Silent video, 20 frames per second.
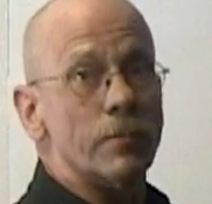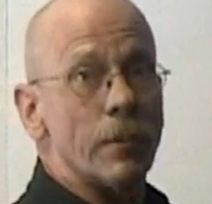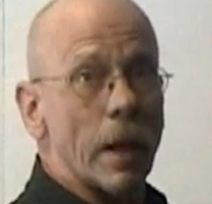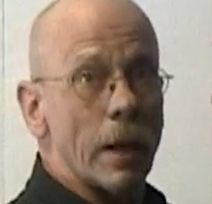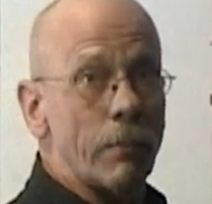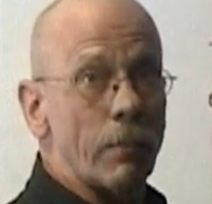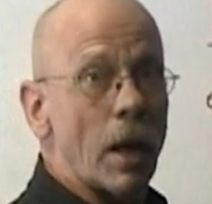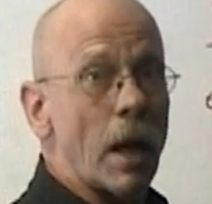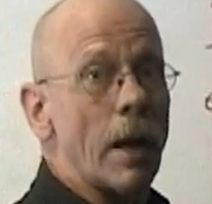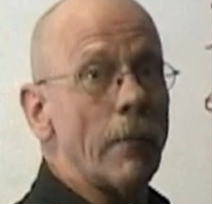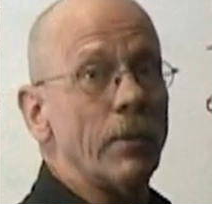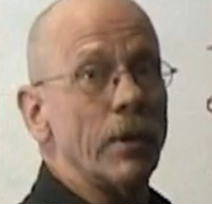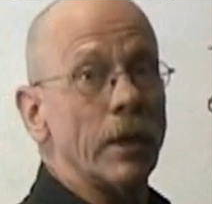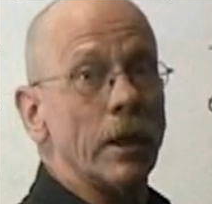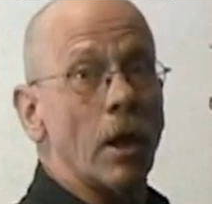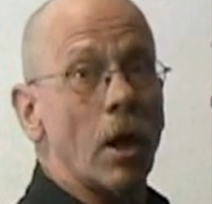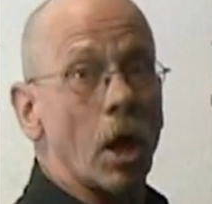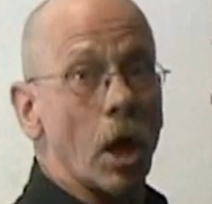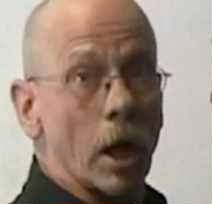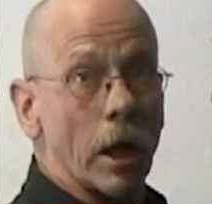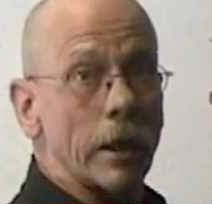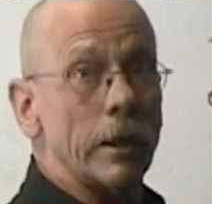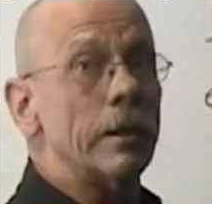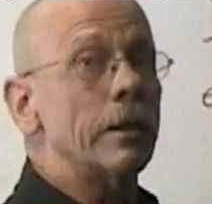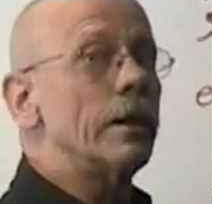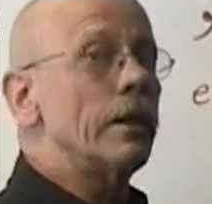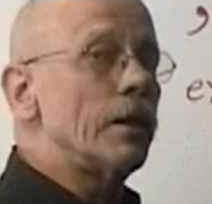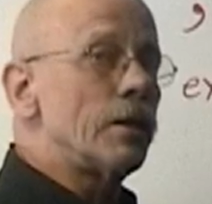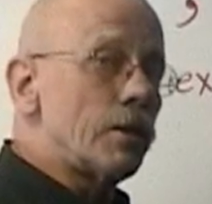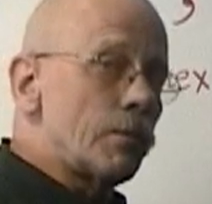by popping R
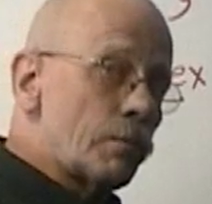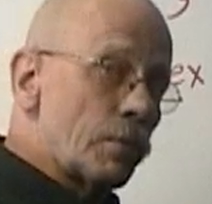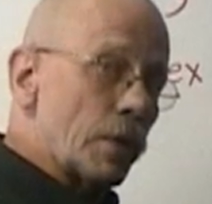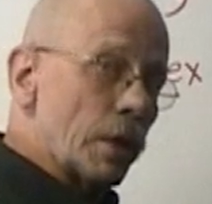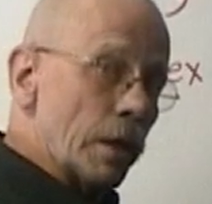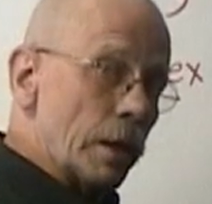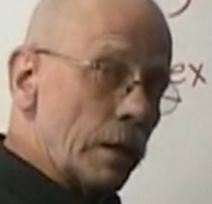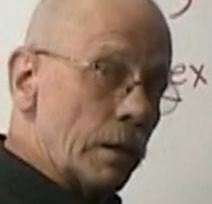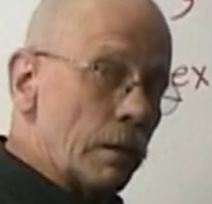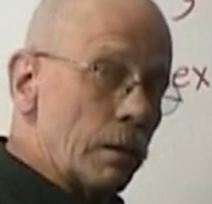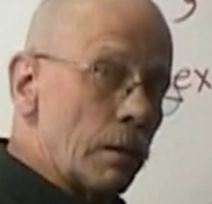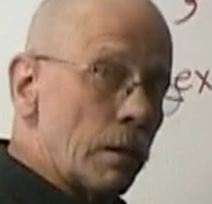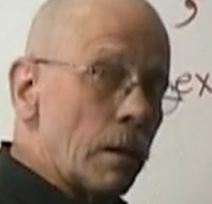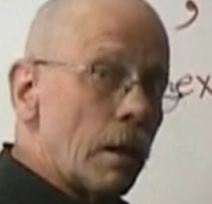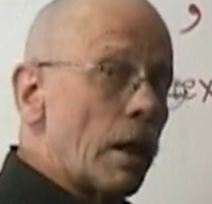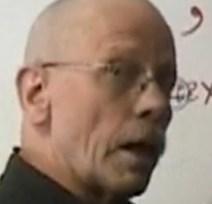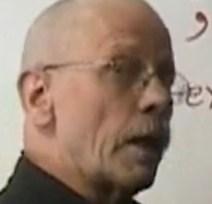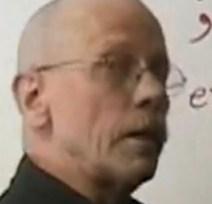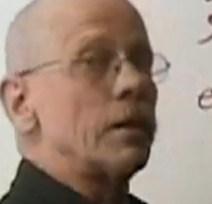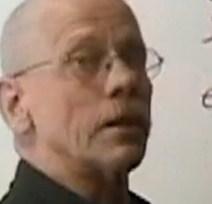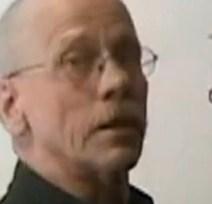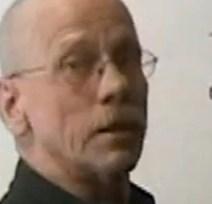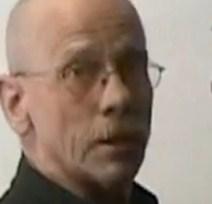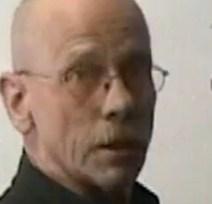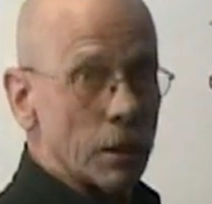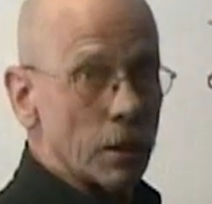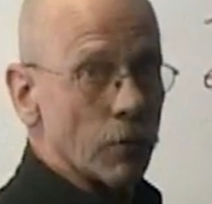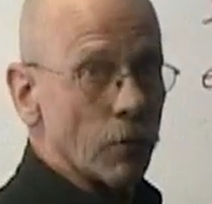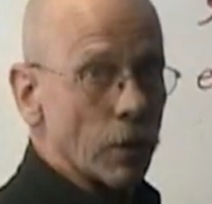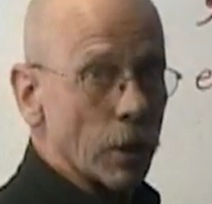into P and
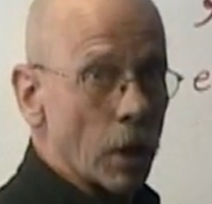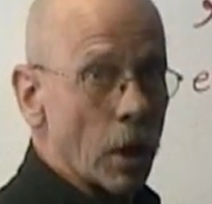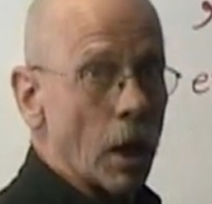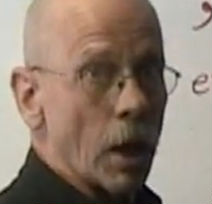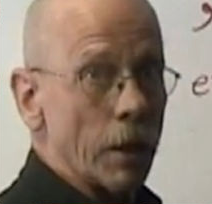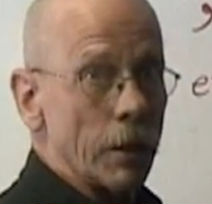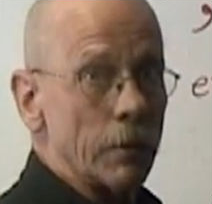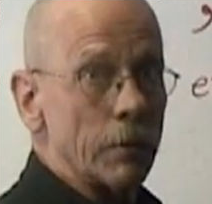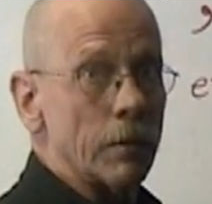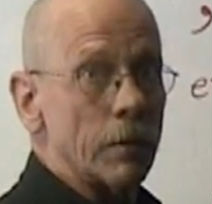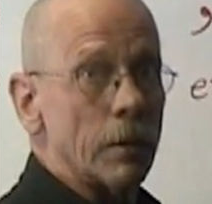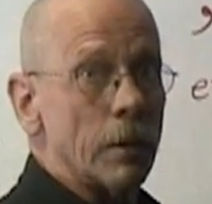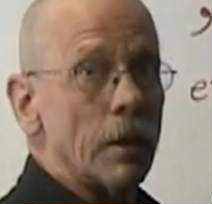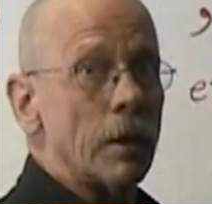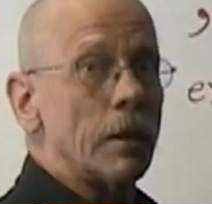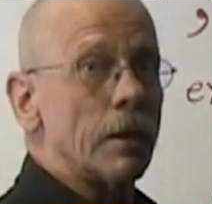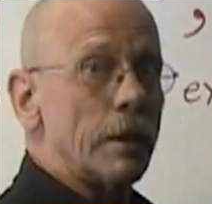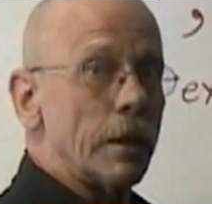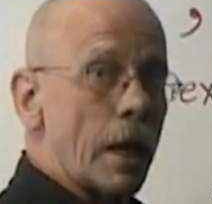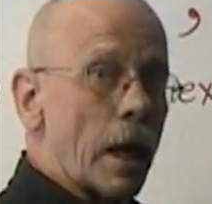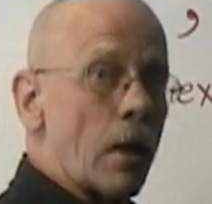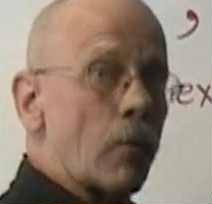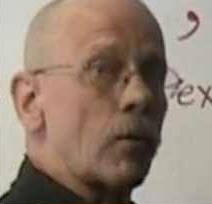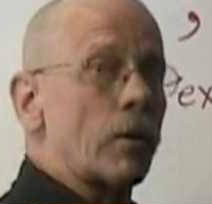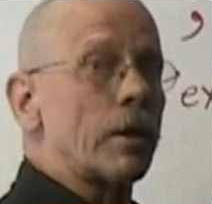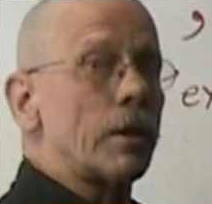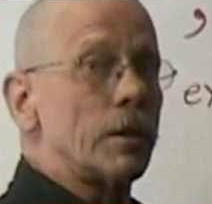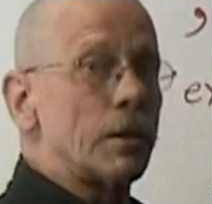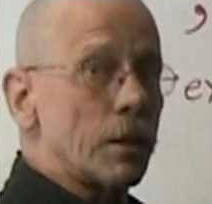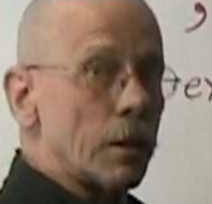continuing on. Now we're
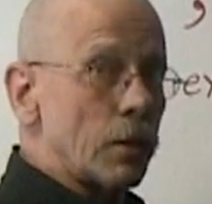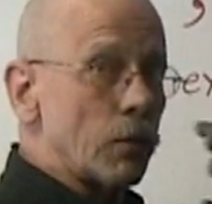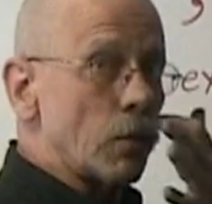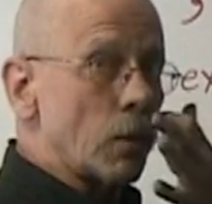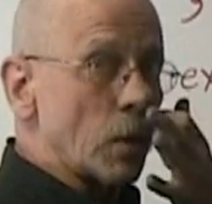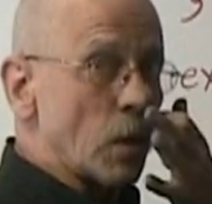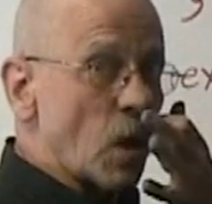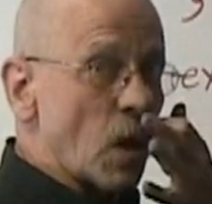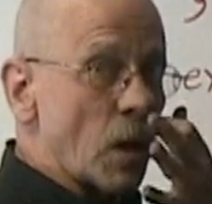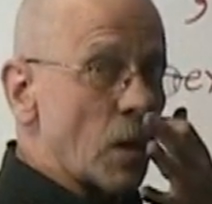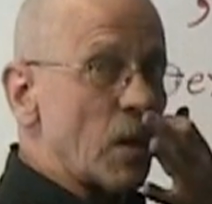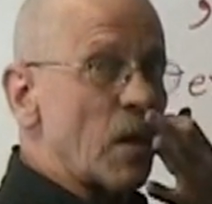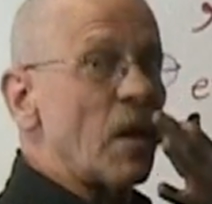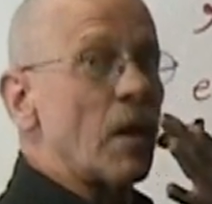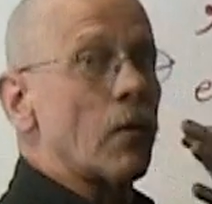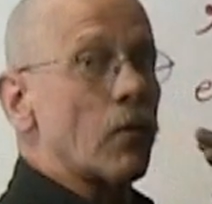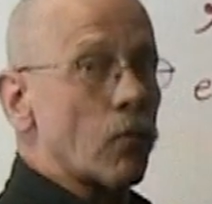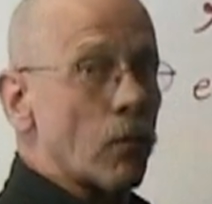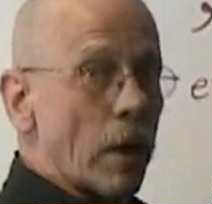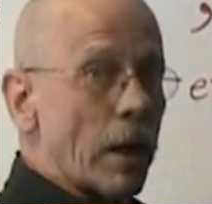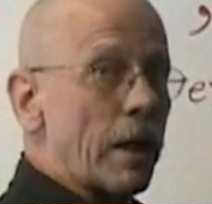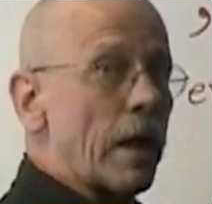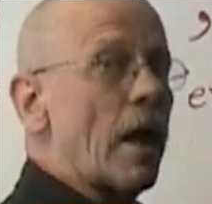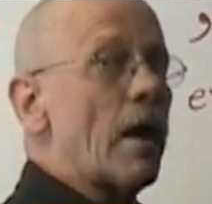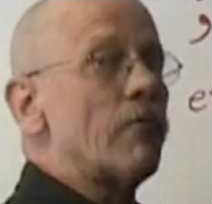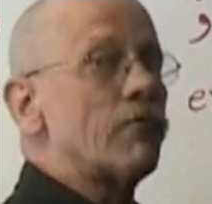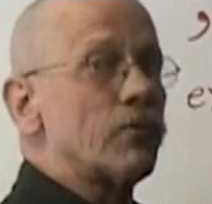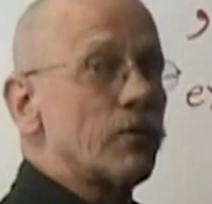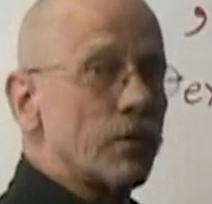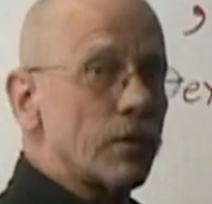continuing on right
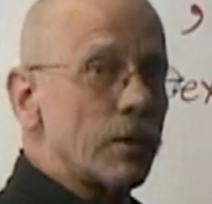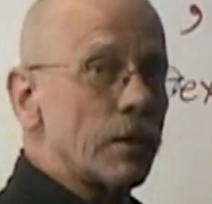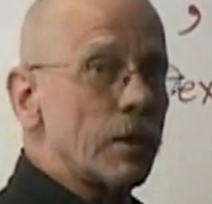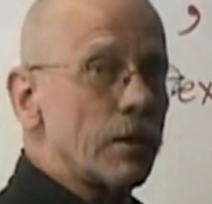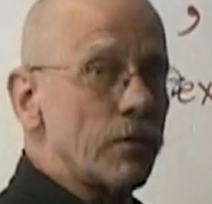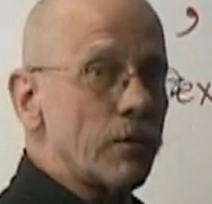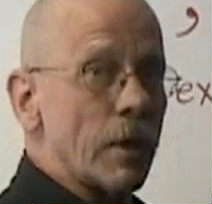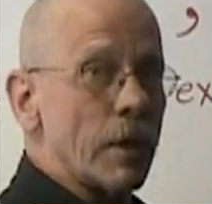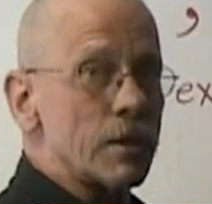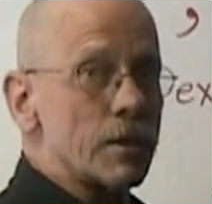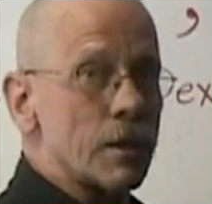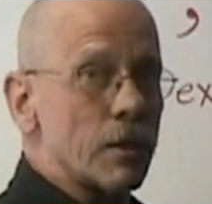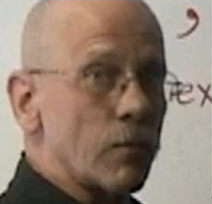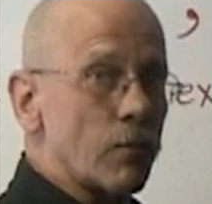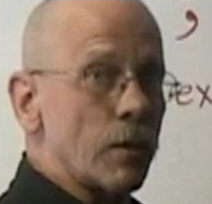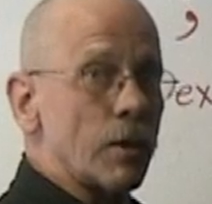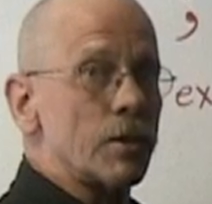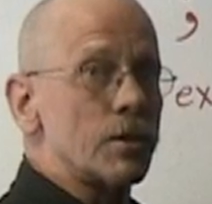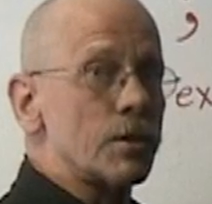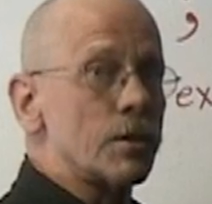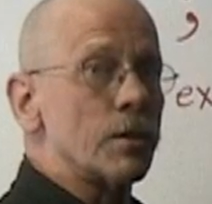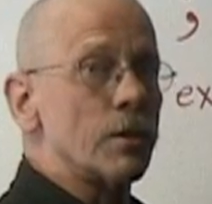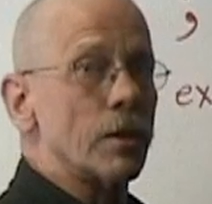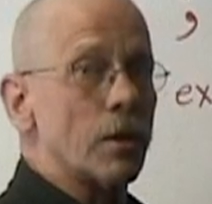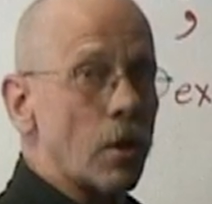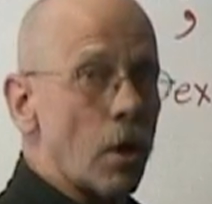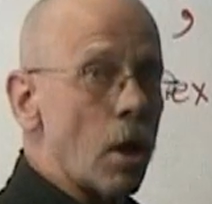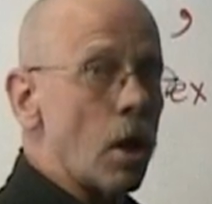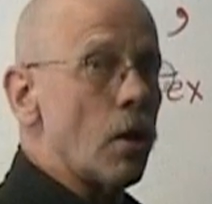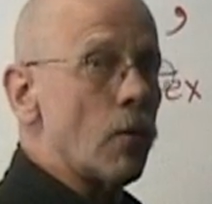after the address at which the
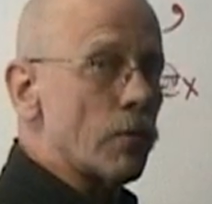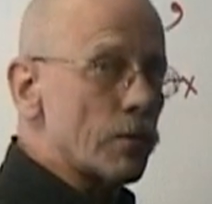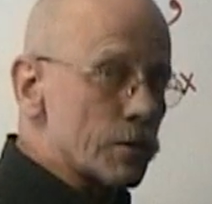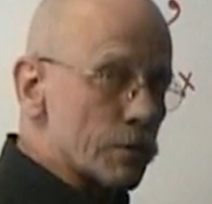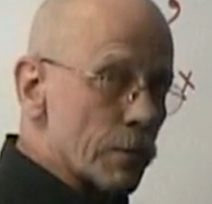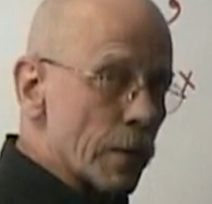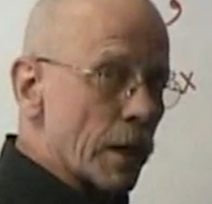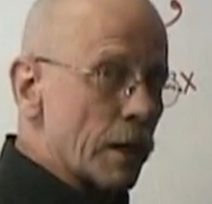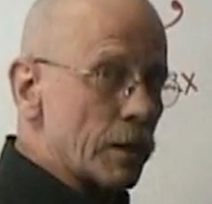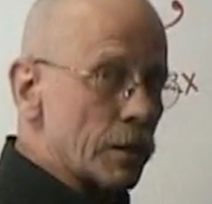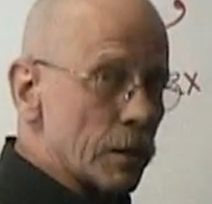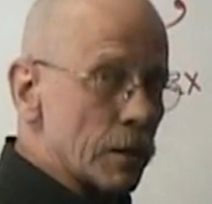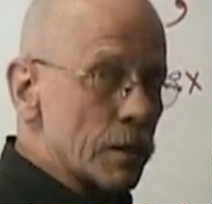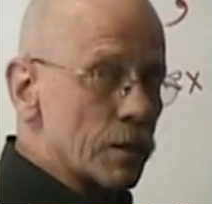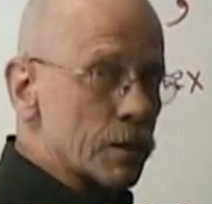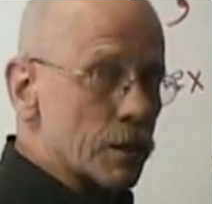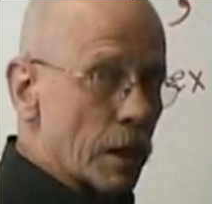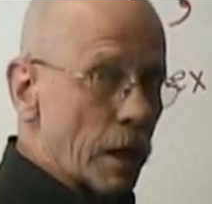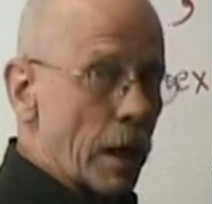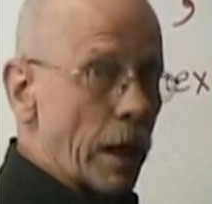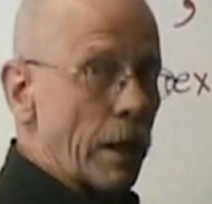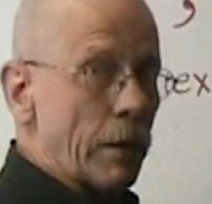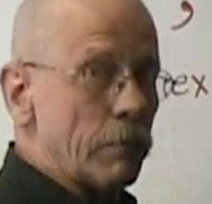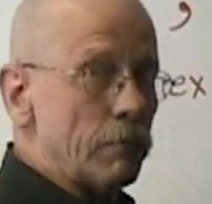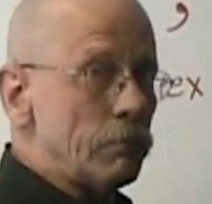call was made to this guy.